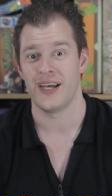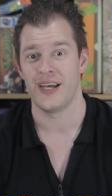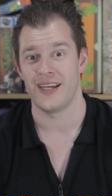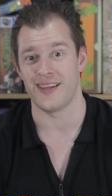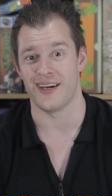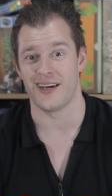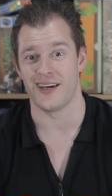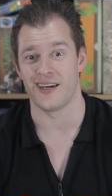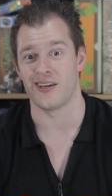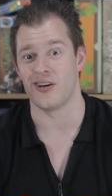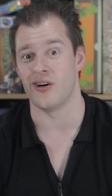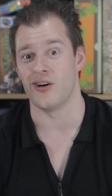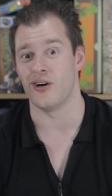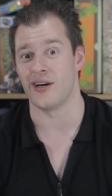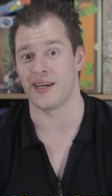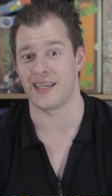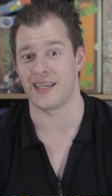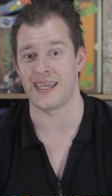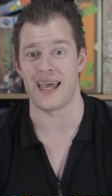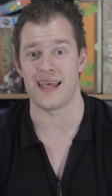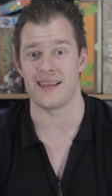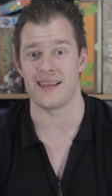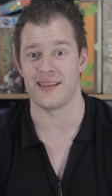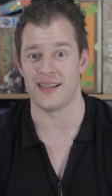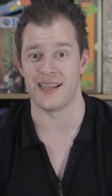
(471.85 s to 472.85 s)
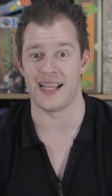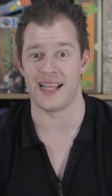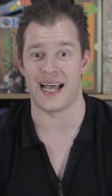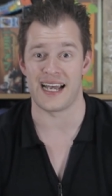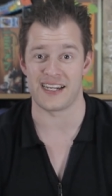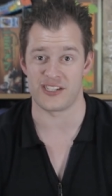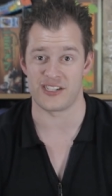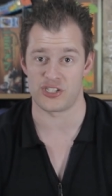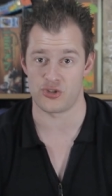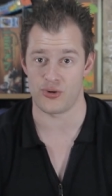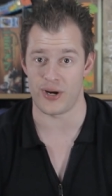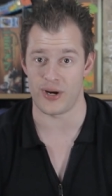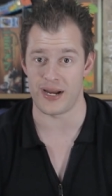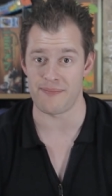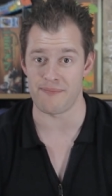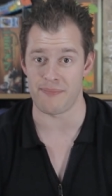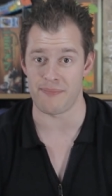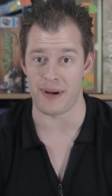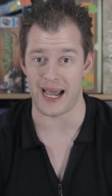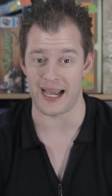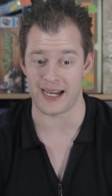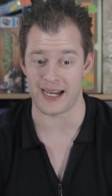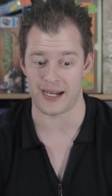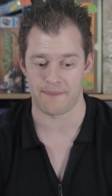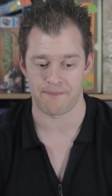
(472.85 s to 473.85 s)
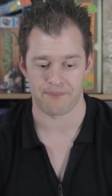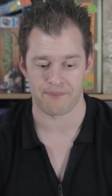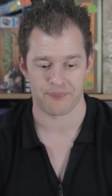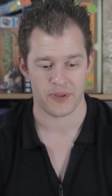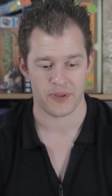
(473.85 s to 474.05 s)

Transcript: that I gotta get the last train back.